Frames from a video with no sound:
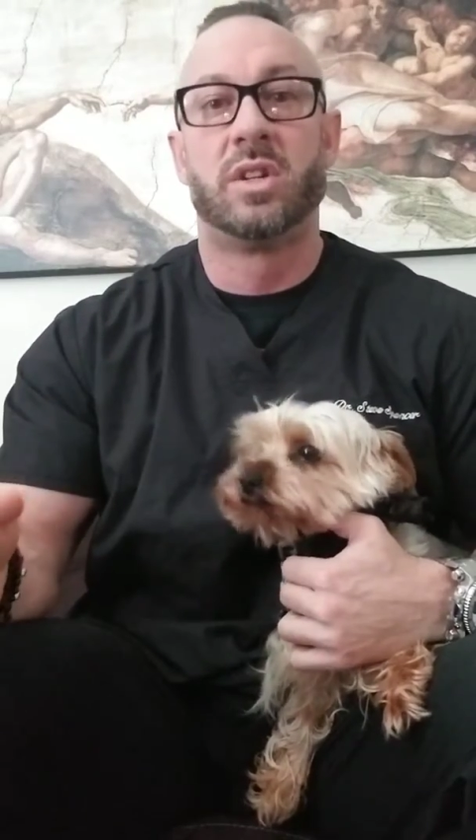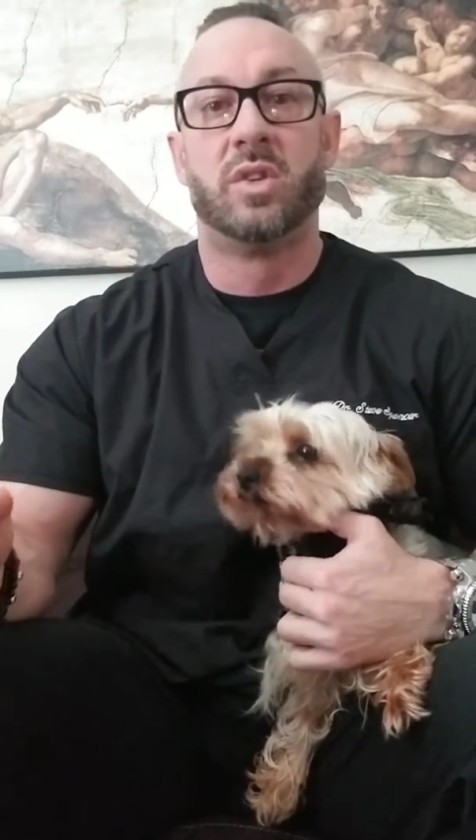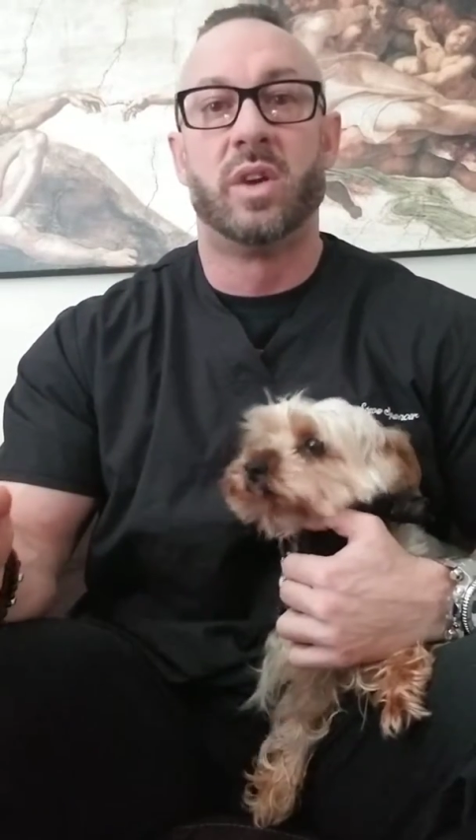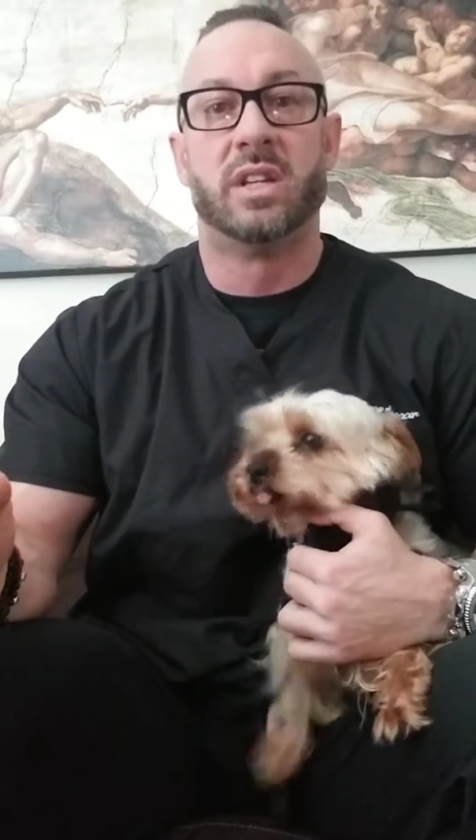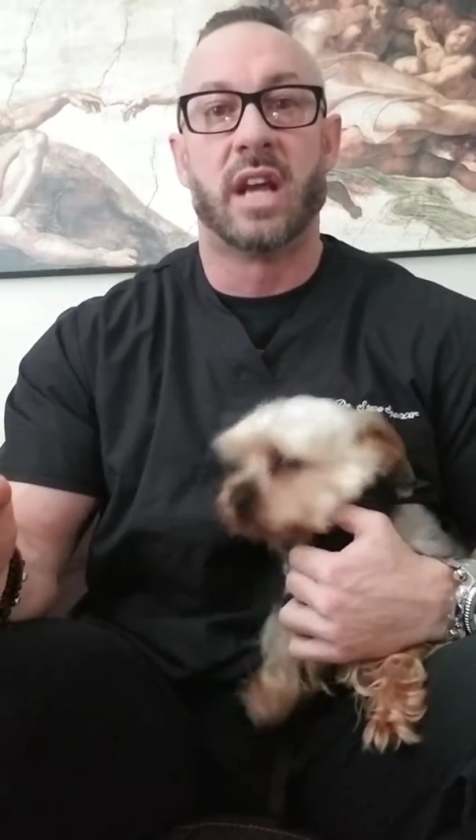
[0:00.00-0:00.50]

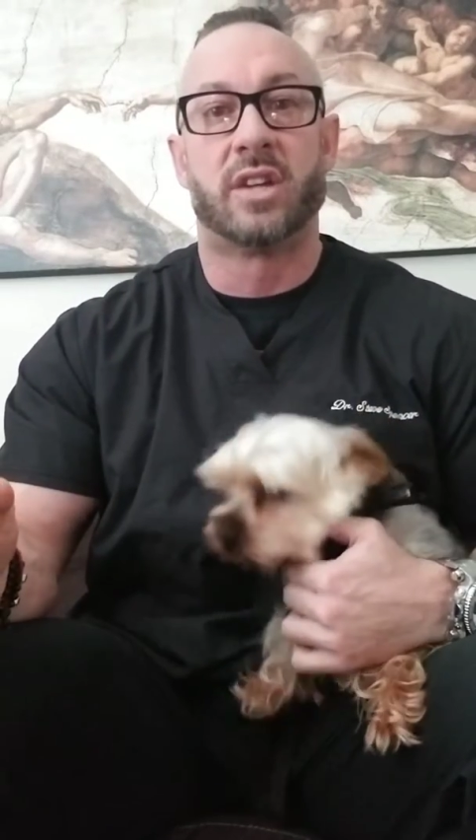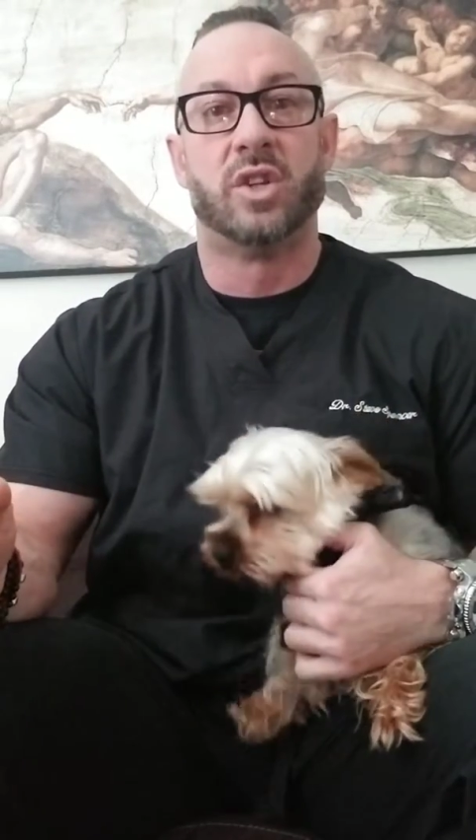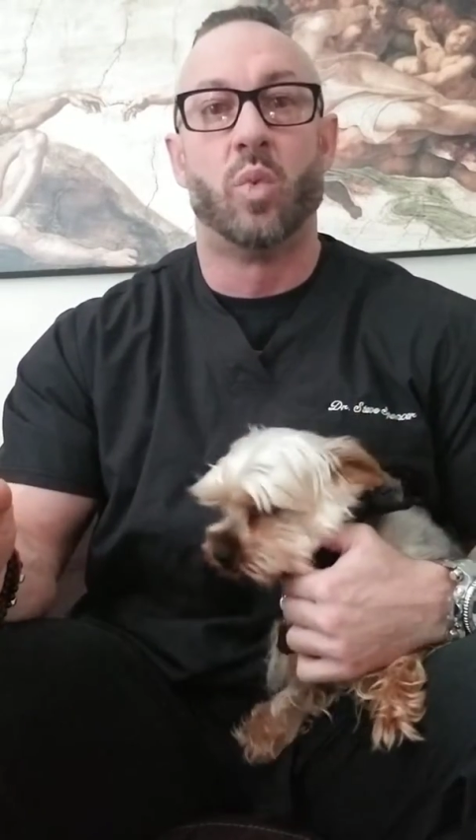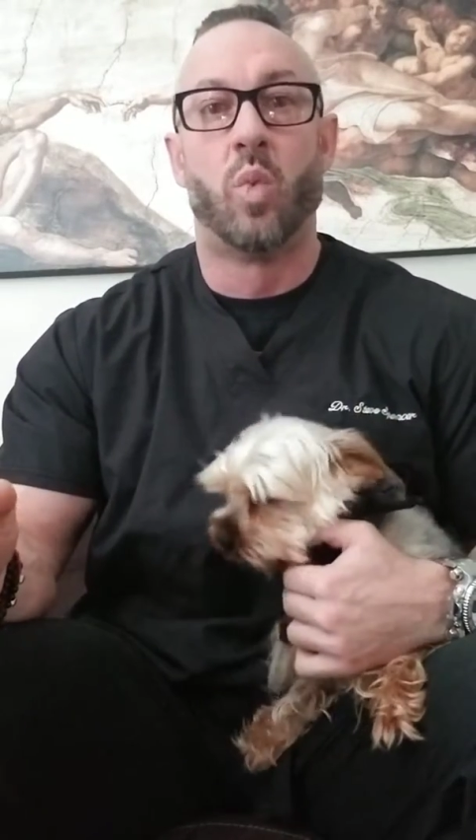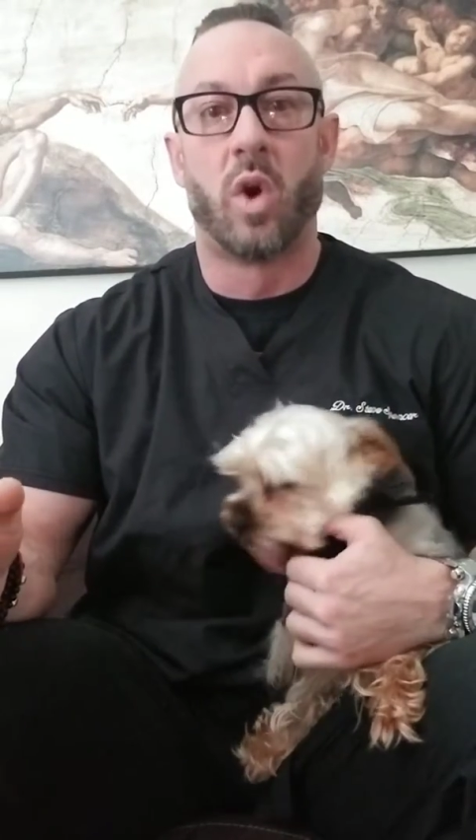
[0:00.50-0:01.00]
doing is
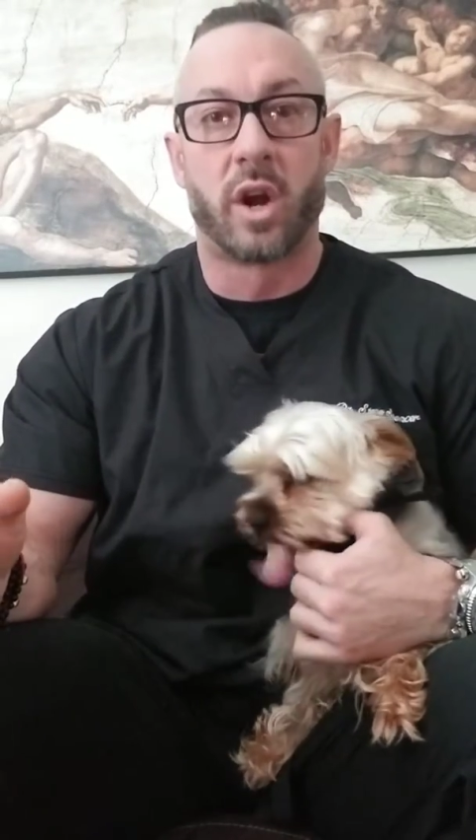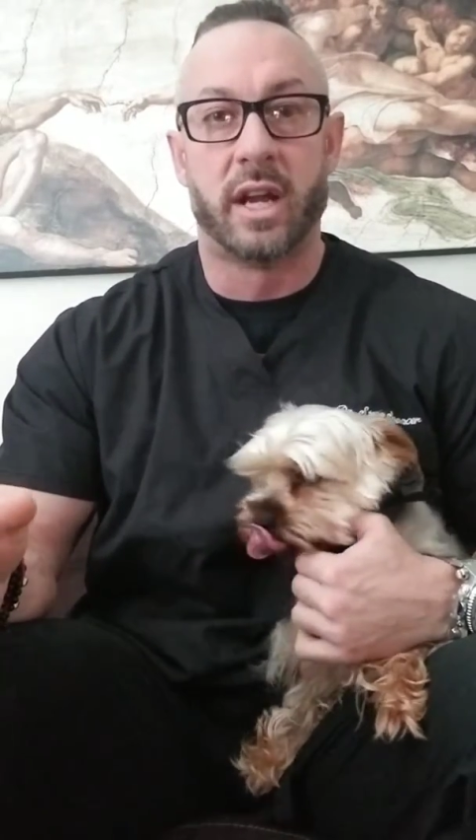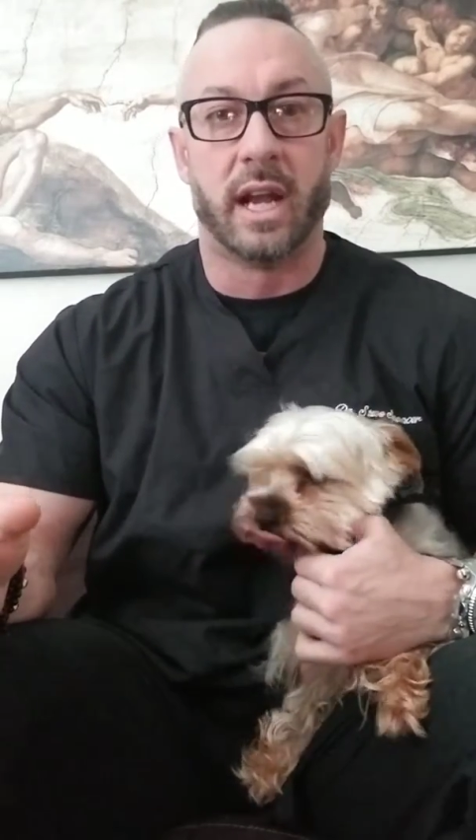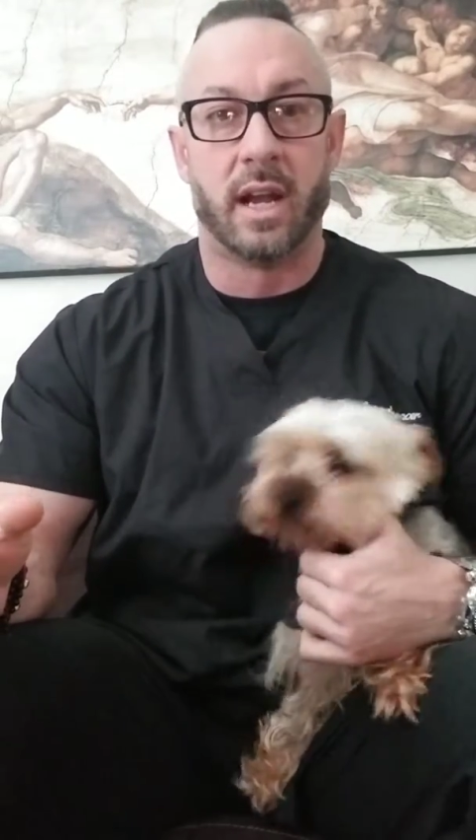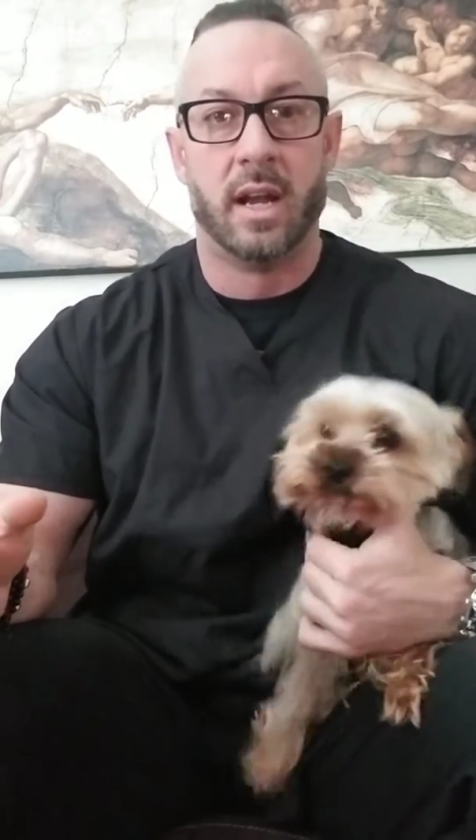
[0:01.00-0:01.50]
actually
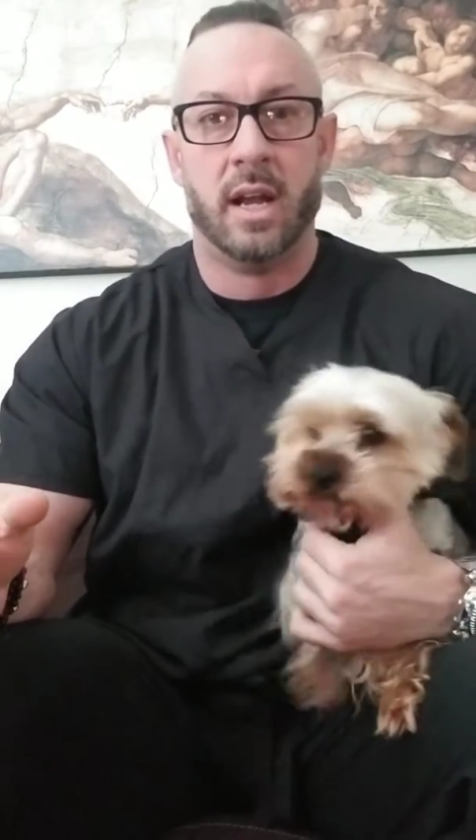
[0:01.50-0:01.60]
working